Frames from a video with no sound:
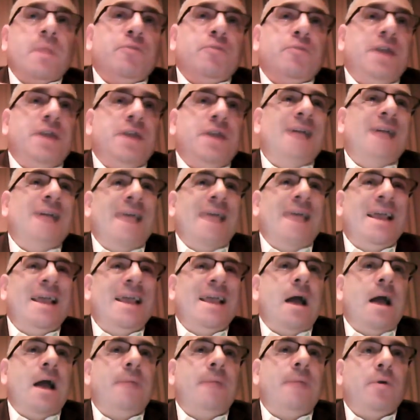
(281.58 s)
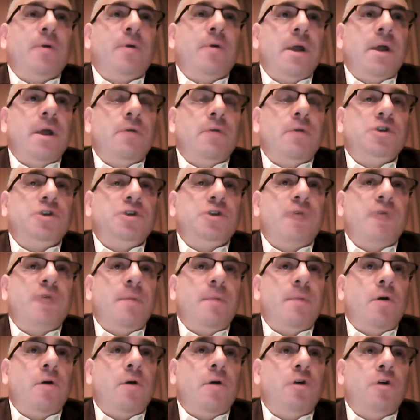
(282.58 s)
protect a copyright or a
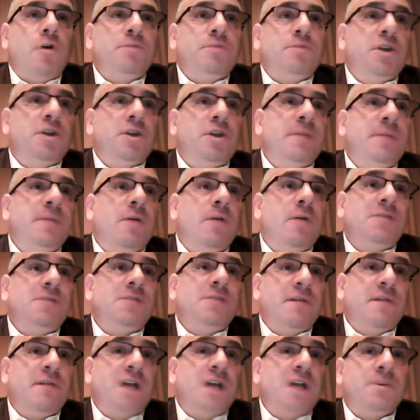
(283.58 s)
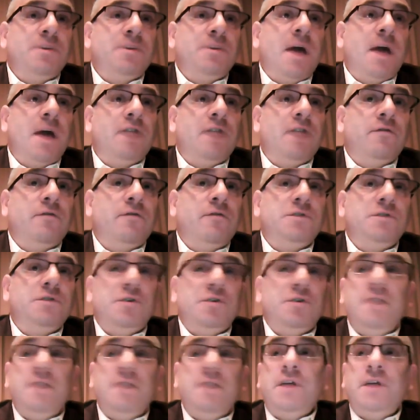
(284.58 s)
trademark holder merely because they've got some kind of
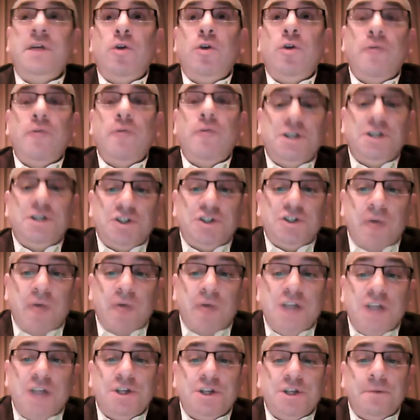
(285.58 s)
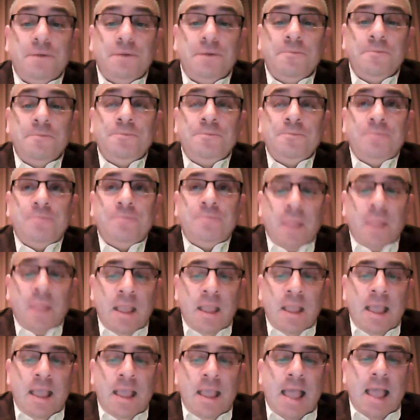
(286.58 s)
certificate or registration,
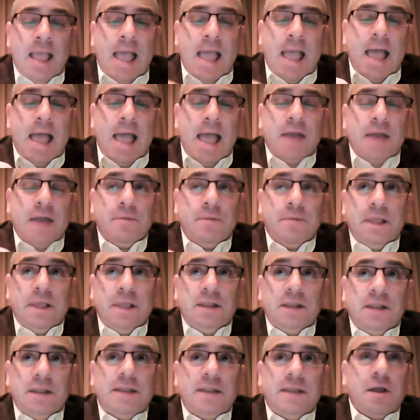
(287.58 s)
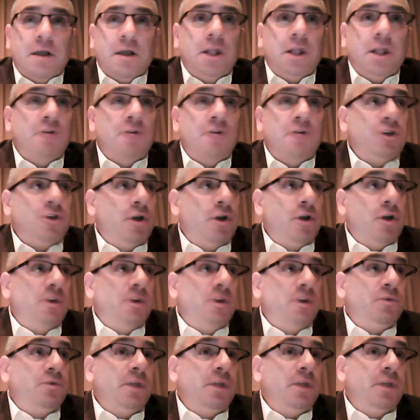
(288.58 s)
and they're beginning to take a closer look at
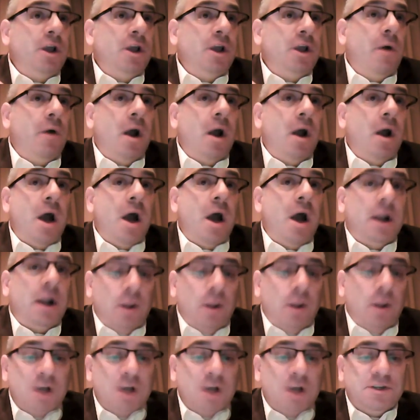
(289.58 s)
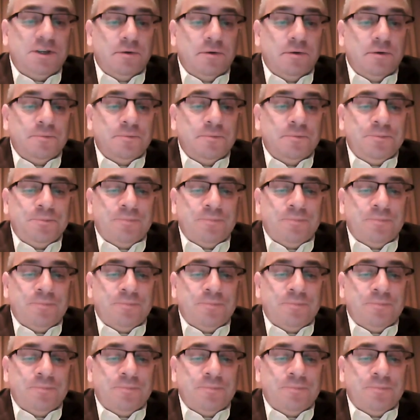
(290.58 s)
what's really going on in a lawsuit.